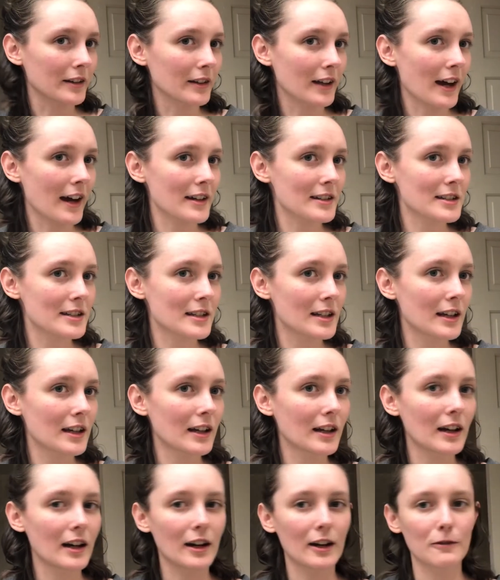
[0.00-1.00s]
last
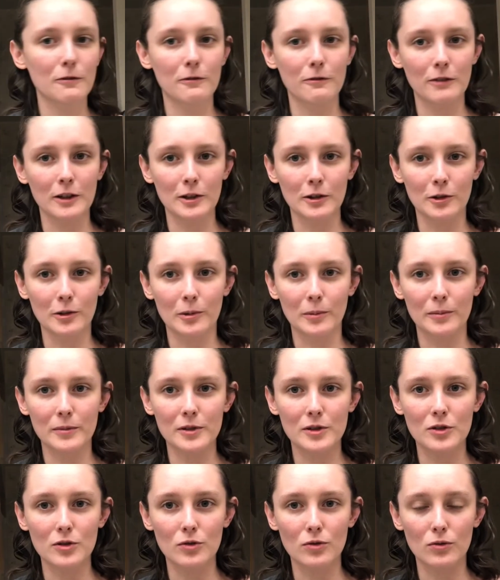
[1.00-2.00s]
thing I
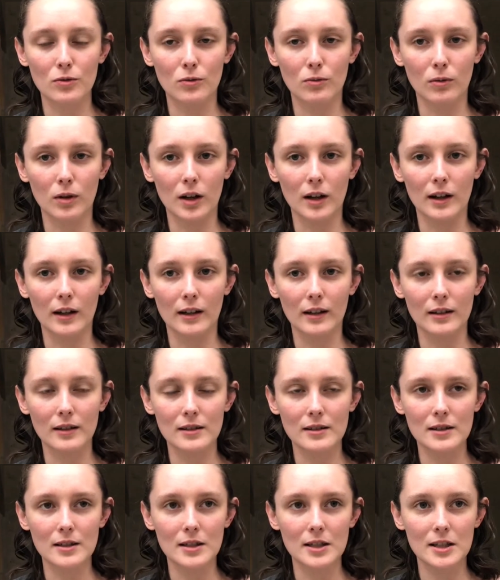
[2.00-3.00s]
filmed
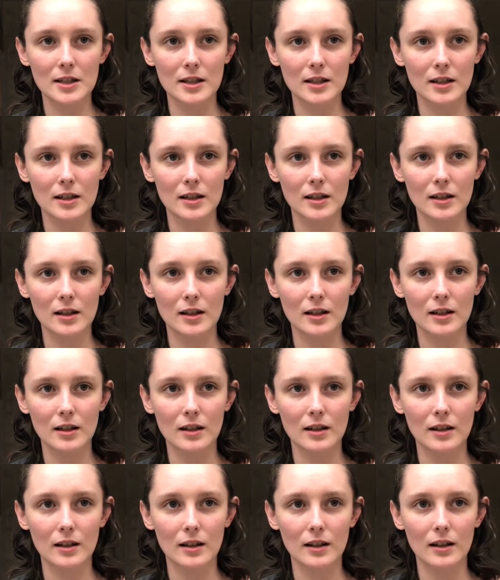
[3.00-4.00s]
was
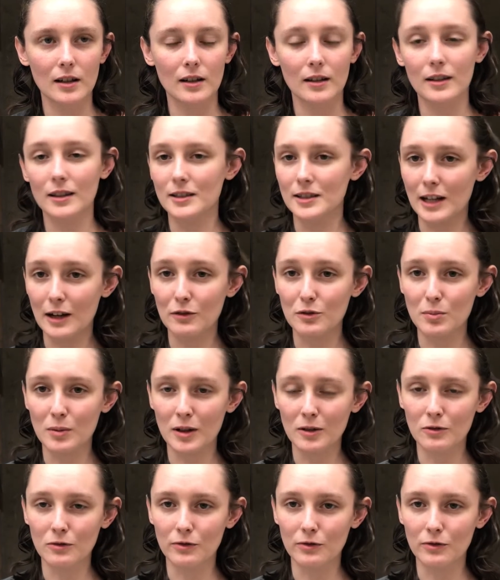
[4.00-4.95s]
the Daft Punk